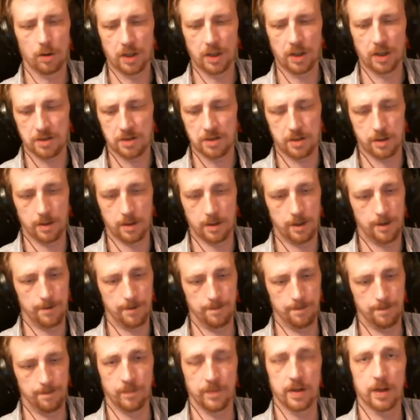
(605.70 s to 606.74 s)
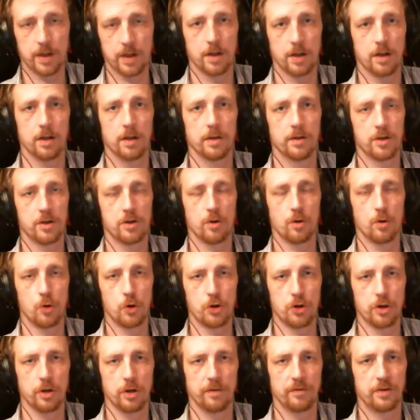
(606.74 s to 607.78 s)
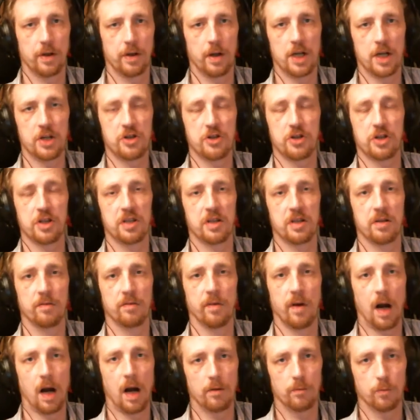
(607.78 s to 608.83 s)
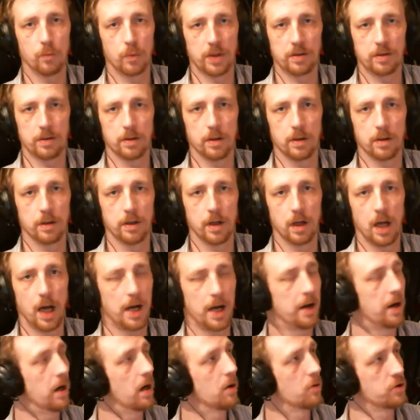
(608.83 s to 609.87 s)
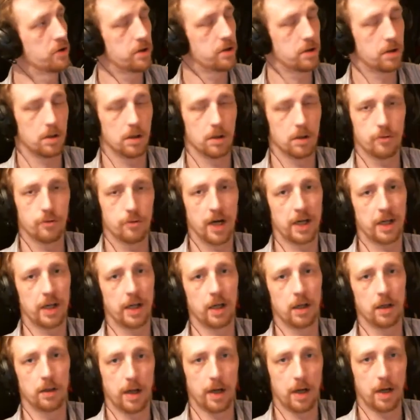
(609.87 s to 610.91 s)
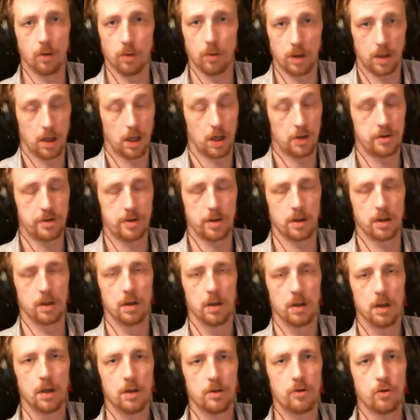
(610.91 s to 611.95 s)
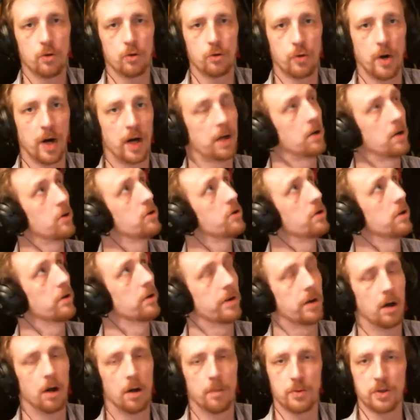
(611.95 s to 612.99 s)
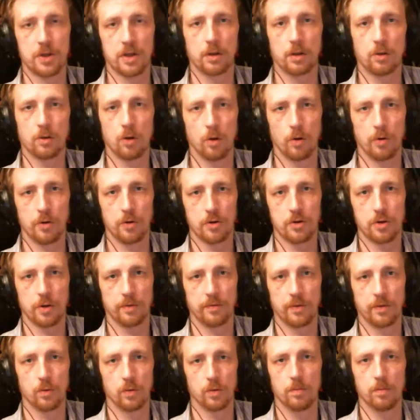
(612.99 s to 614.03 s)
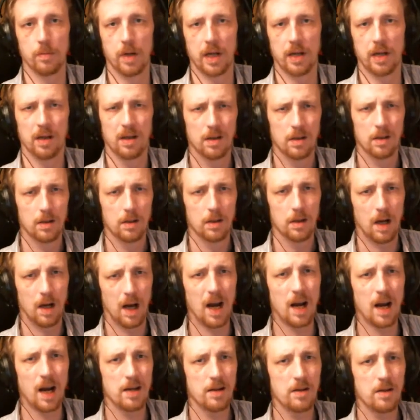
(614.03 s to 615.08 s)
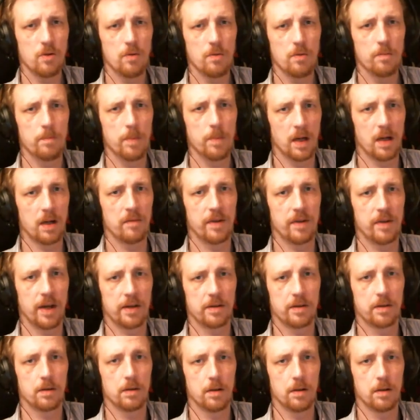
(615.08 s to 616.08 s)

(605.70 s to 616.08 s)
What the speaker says: at the solution of the HTC Vive with the lighthouse tracking, they only got 2 trackers on the opposite corners of the room, and I do believe that.